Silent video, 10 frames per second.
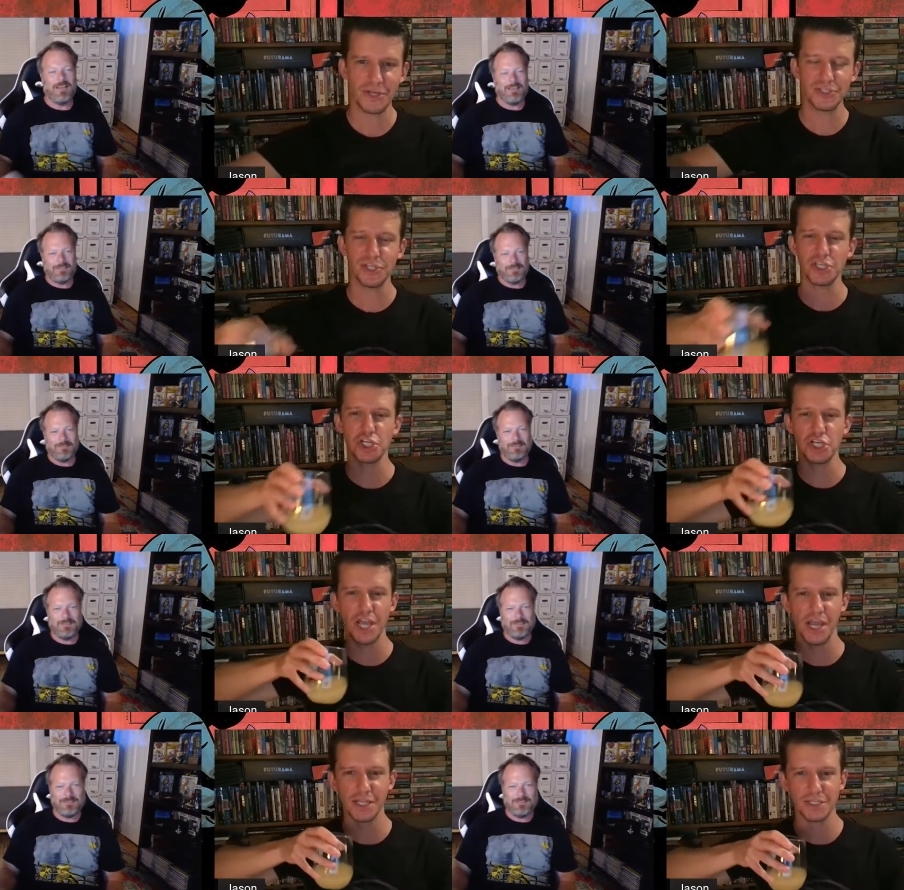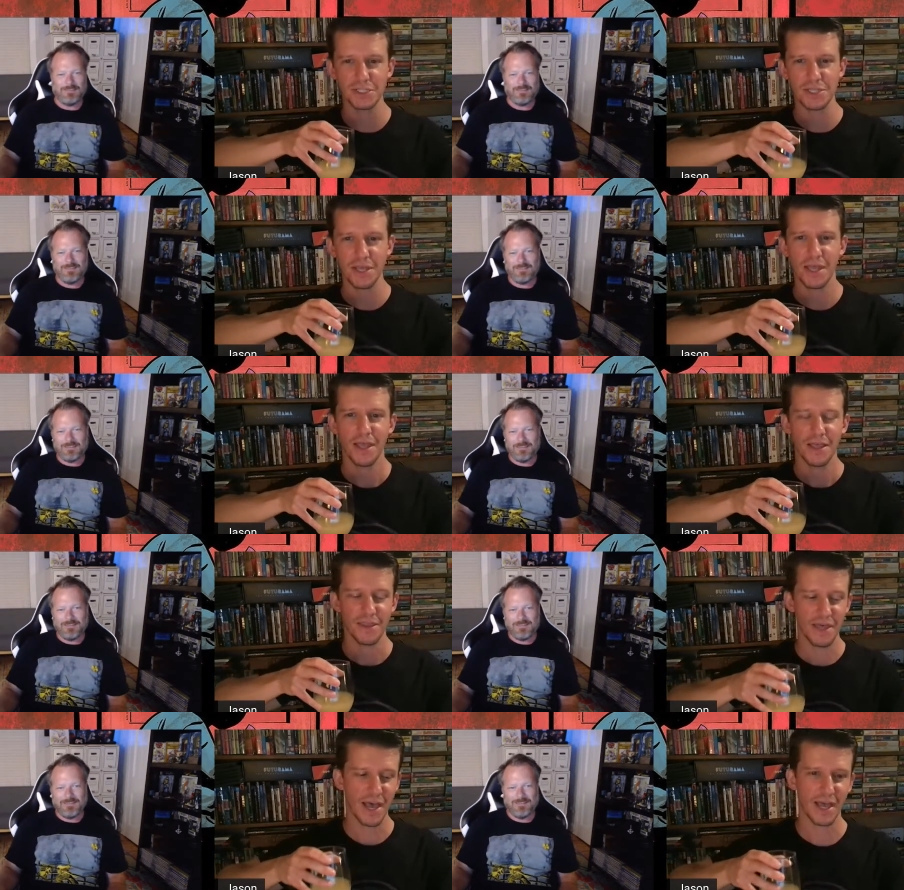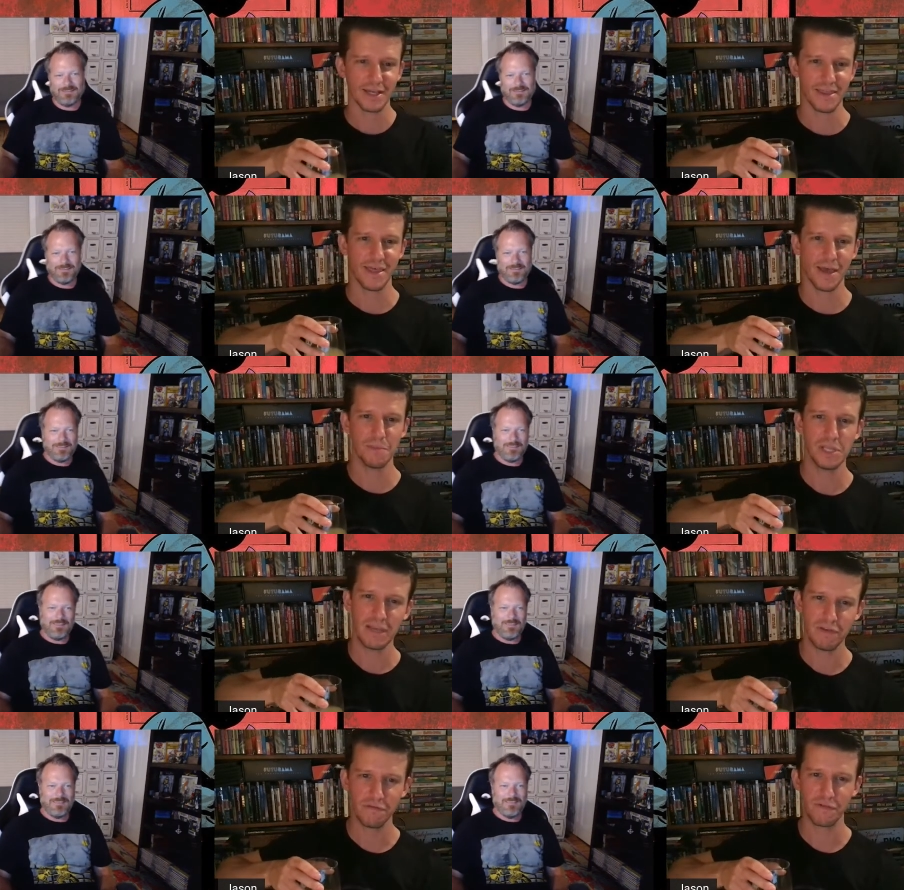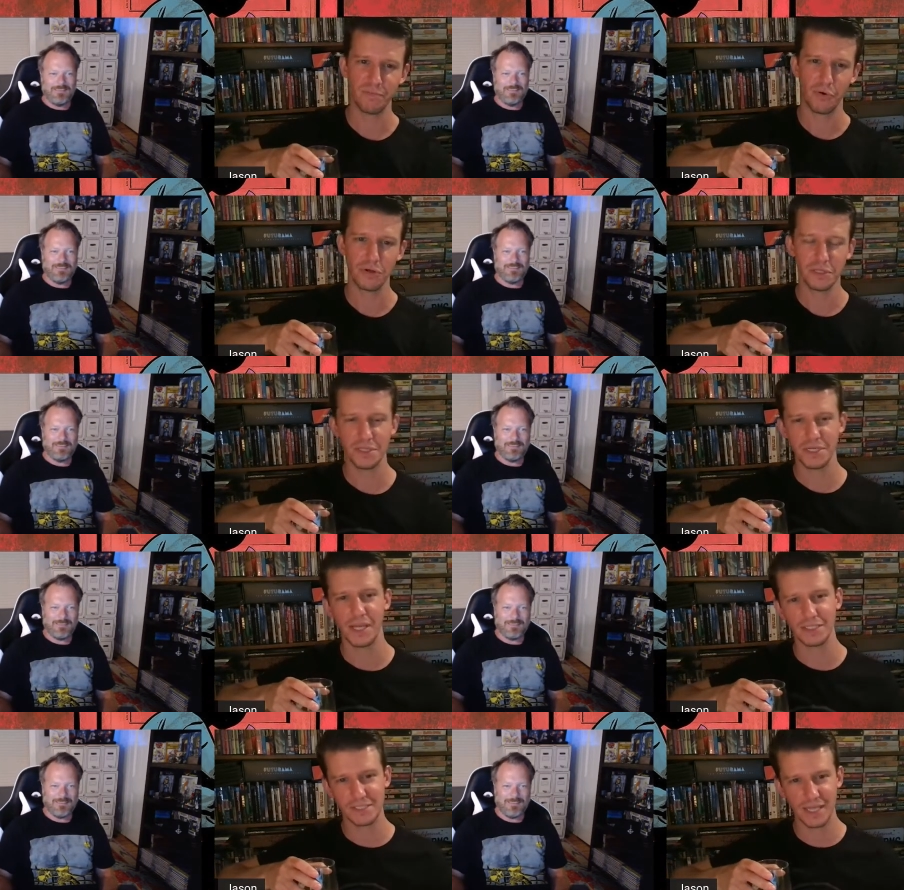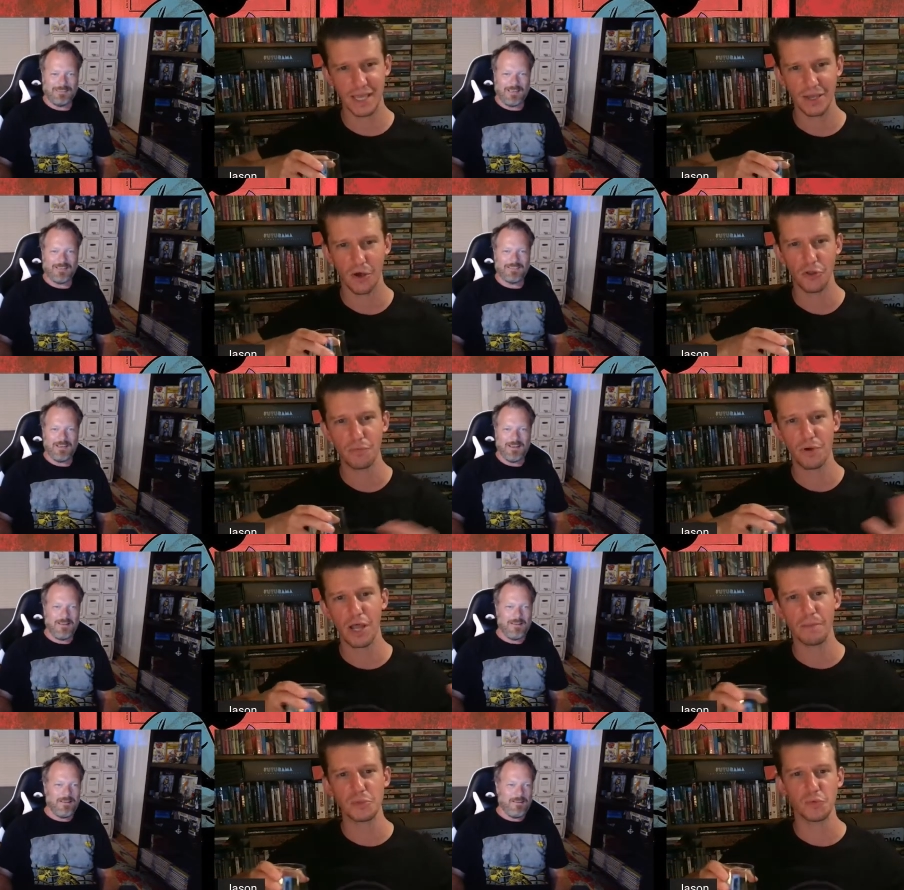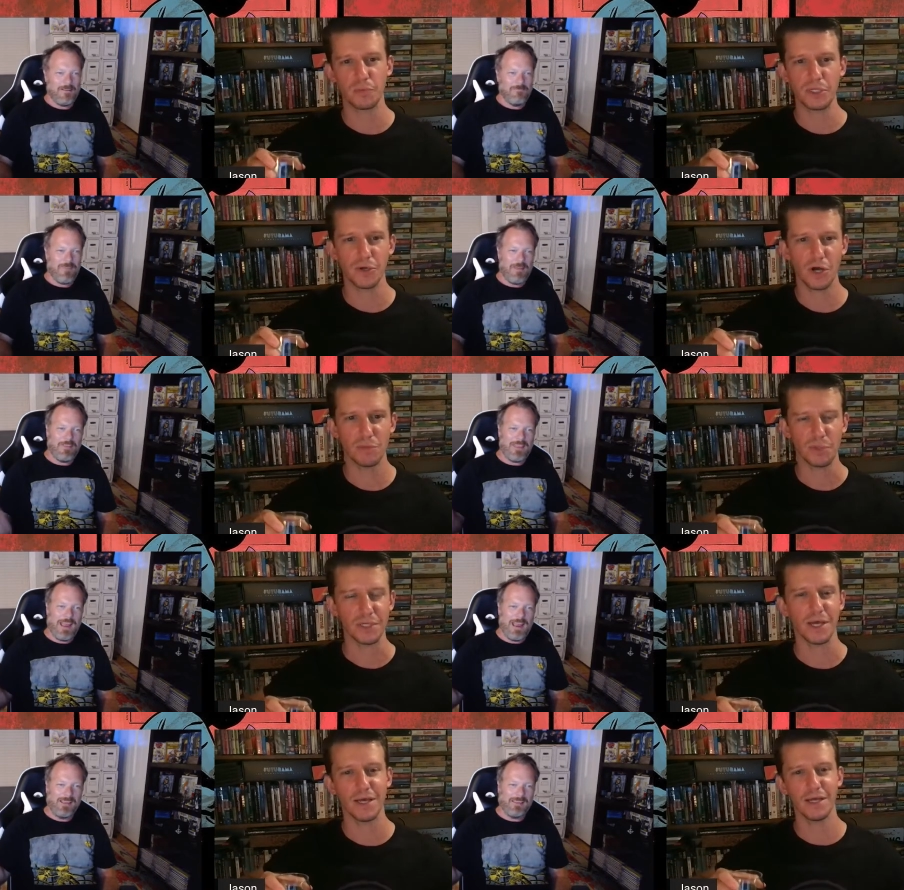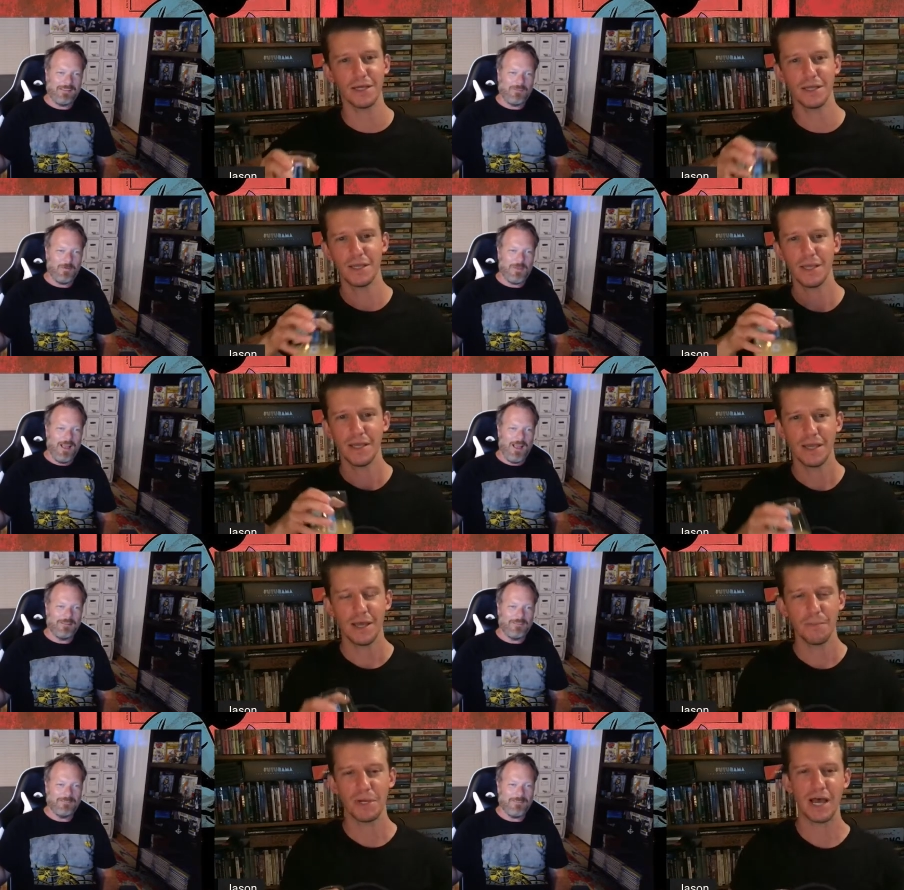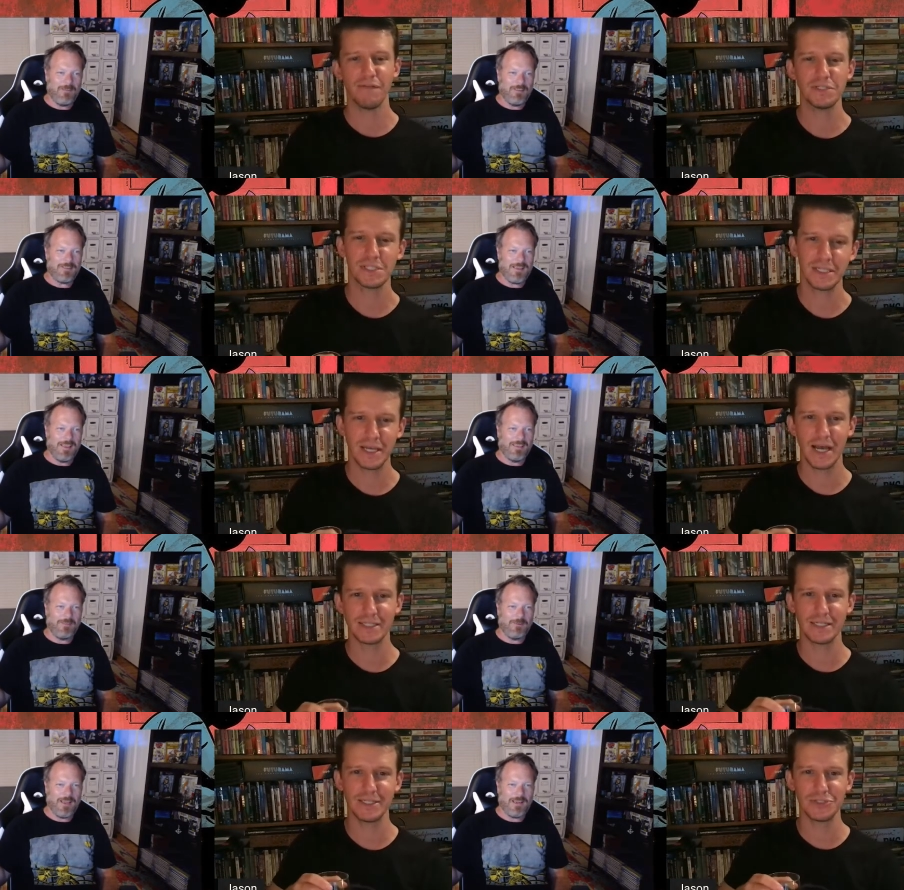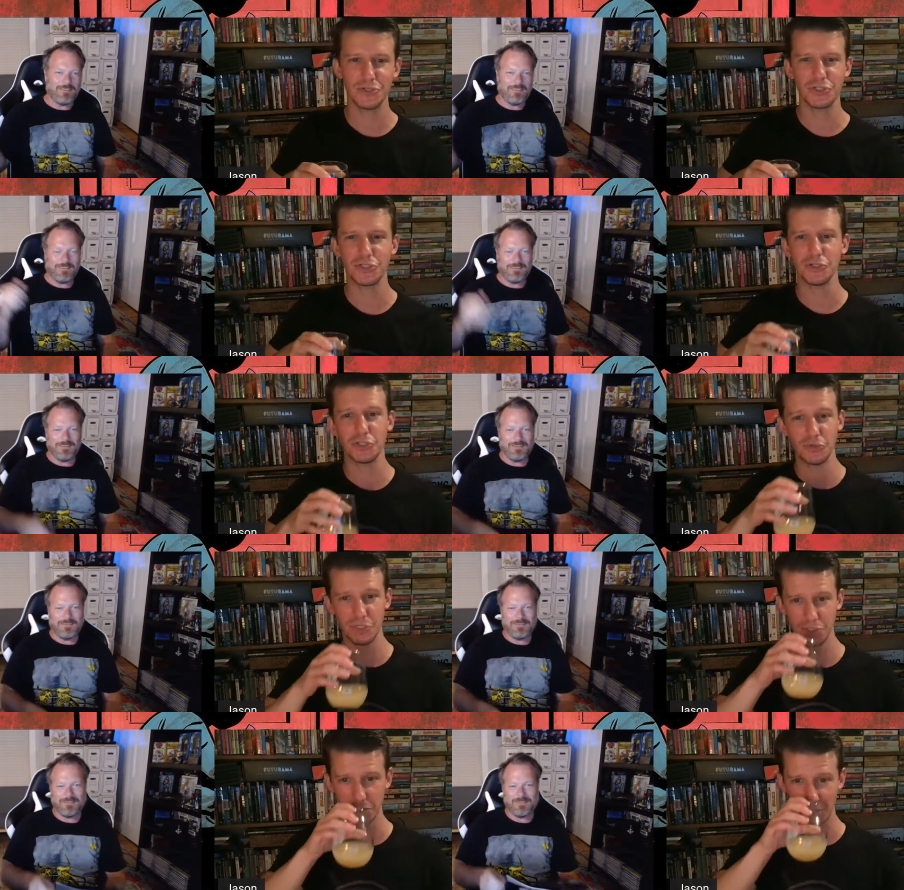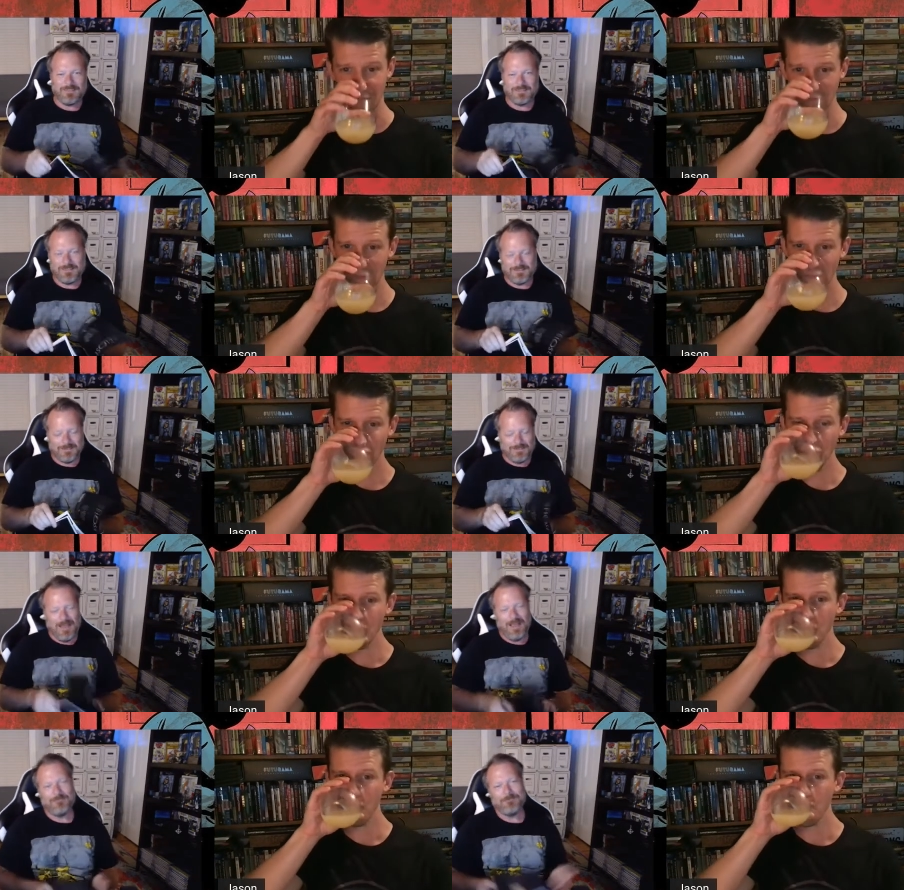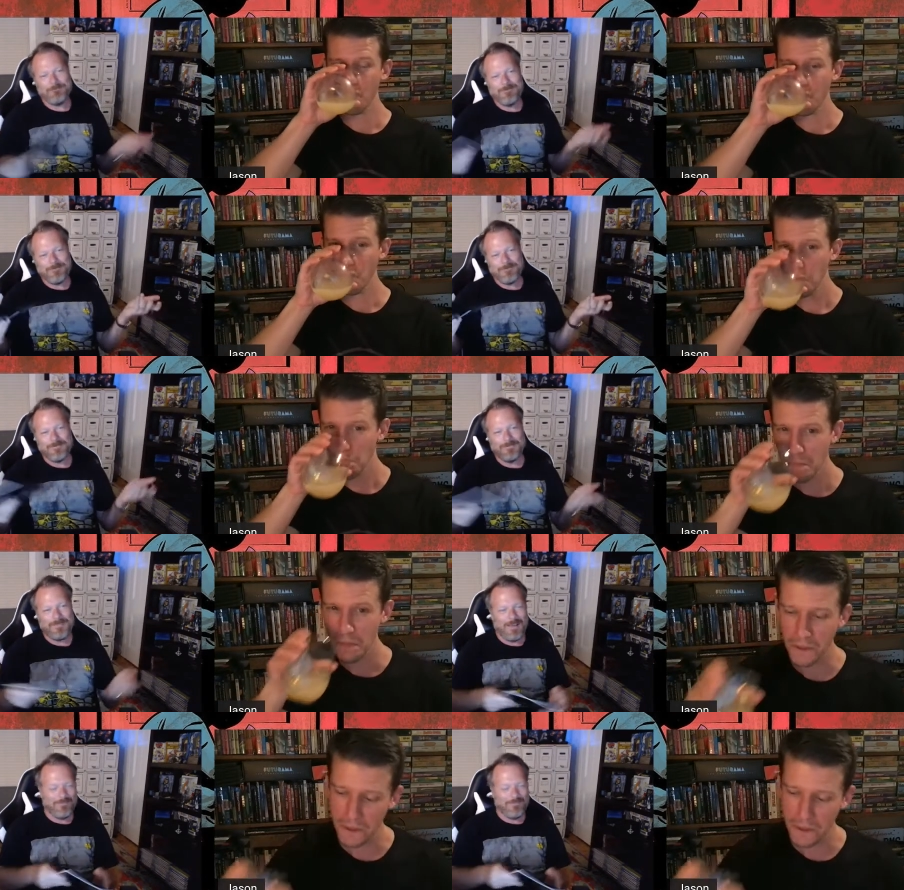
Speaker 1: is a chance that them leaving for Portland the next day, all their problems will be gone. the
Speaker 2: alien will be gone.
Speaker 1: But obviously not because there's still two issues left. Yeah.